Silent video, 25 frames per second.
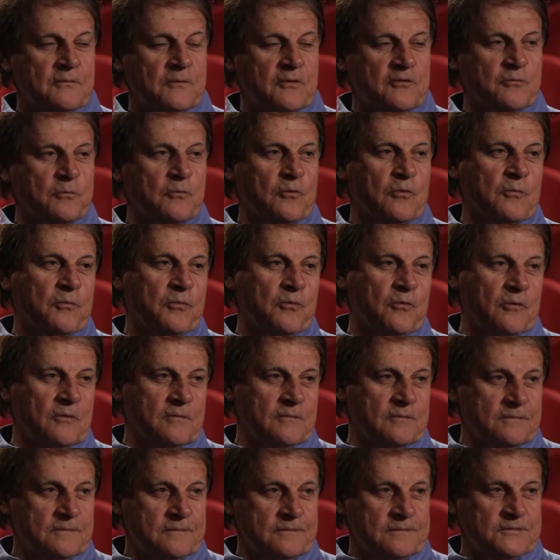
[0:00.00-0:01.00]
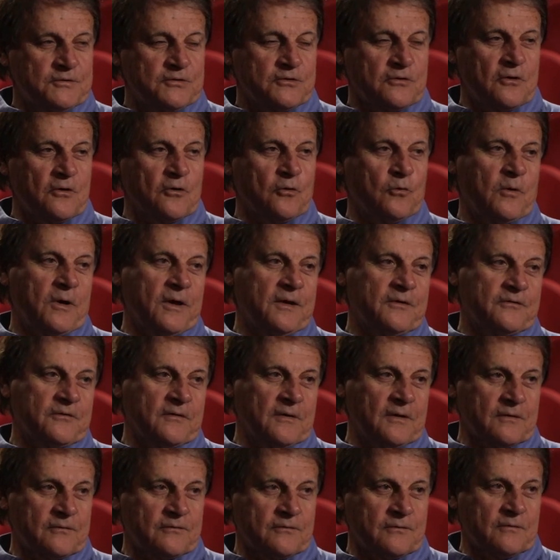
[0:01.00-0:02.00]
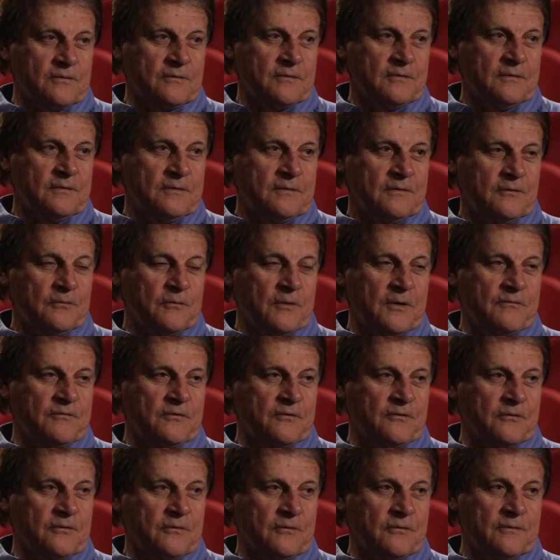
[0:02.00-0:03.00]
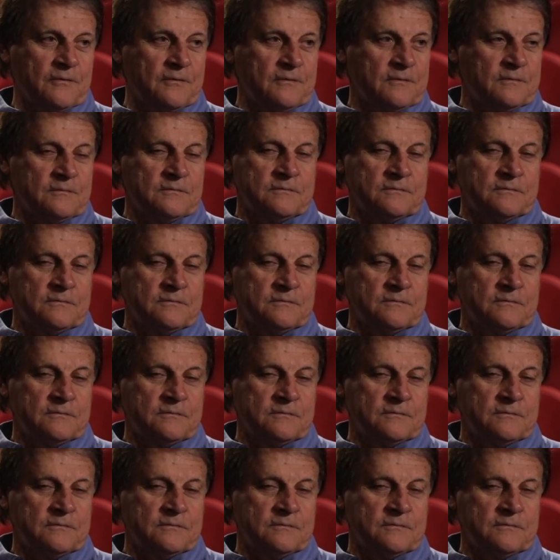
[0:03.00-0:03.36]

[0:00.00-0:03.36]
What's more important, Chicago White Sox or your wife and children?